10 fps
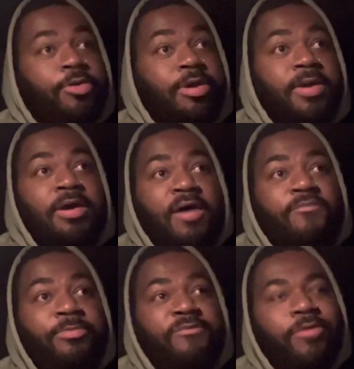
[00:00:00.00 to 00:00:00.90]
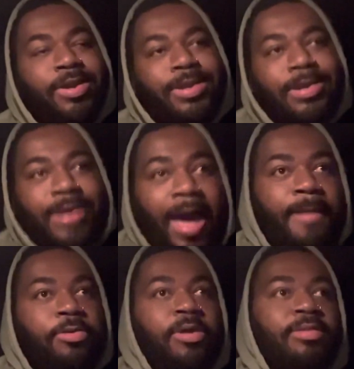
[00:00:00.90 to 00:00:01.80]
can be comfortable. If you can
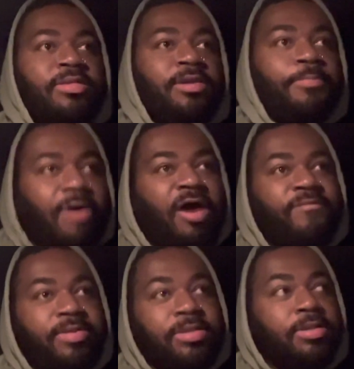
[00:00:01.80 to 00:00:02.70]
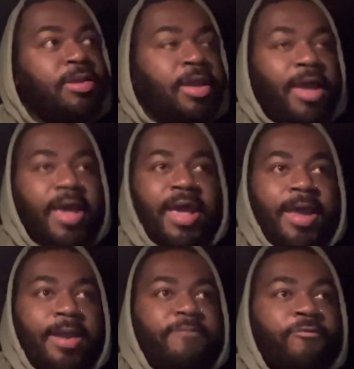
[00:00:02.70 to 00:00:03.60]
adapt, you can see the profits
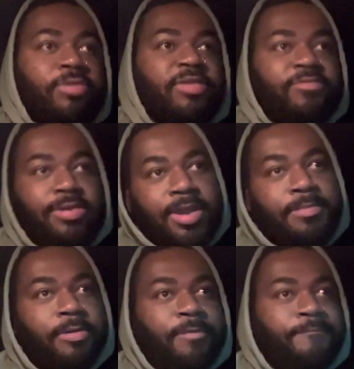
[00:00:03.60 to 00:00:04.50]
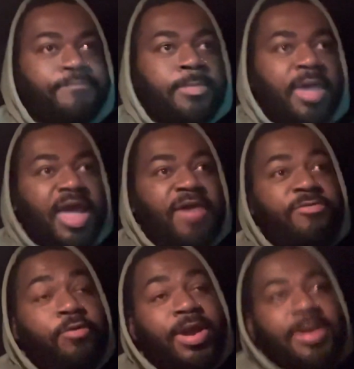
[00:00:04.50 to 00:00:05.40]
and fruits of your labor. If
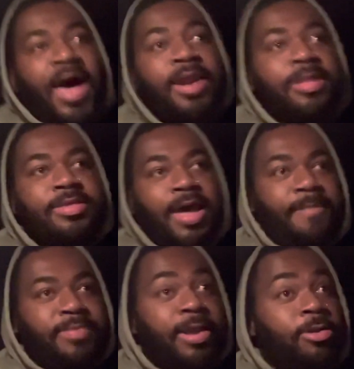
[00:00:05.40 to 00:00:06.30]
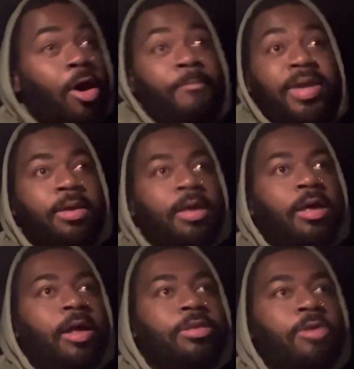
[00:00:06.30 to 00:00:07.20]
you cannot adapt, and don't be,
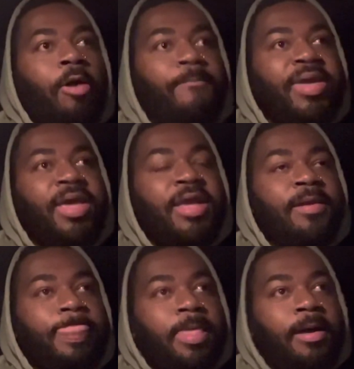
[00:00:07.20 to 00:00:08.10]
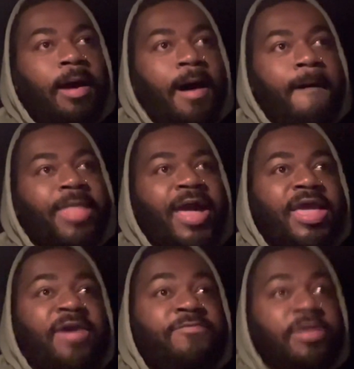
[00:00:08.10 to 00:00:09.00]
don't be um,
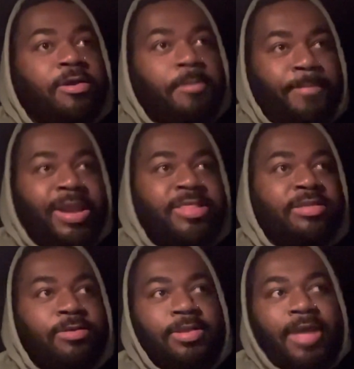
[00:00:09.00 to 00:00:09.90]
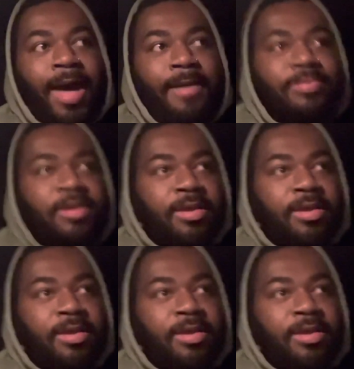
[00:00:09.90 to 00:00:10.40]
naive to your ability to adapt.